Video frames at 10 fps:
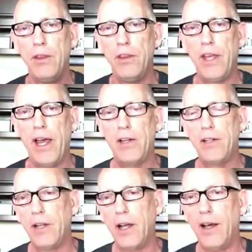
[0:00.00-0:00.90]

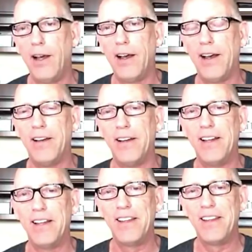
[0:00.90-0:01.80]
that
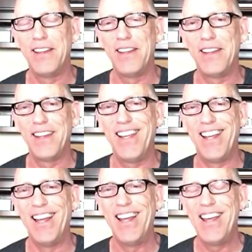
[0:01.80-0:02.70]

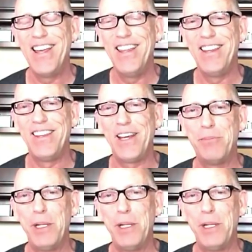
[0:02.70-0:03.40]
that